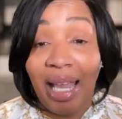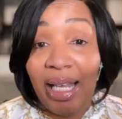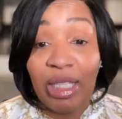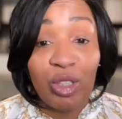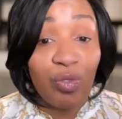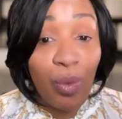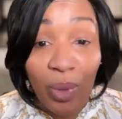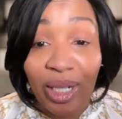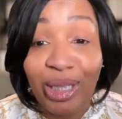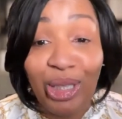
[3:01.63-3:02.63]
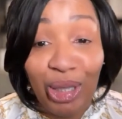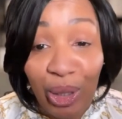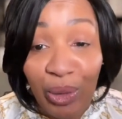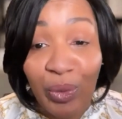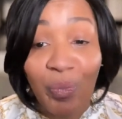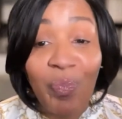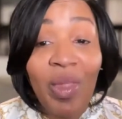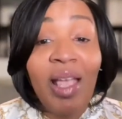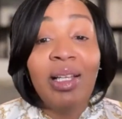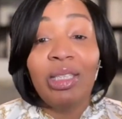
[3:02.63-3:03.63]
days for you.
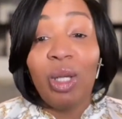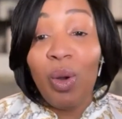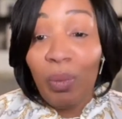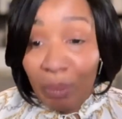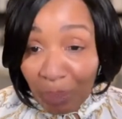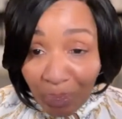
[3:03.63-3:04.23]
So